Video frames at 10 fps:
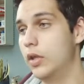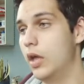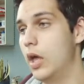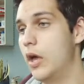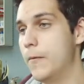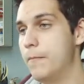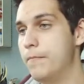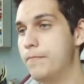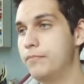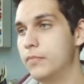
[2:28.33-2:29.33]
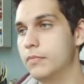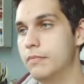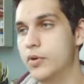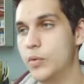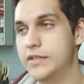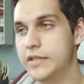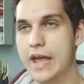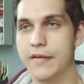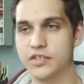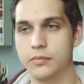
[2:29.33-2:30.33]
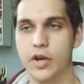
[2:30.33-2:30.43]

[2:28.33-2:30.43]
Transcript: But we did have some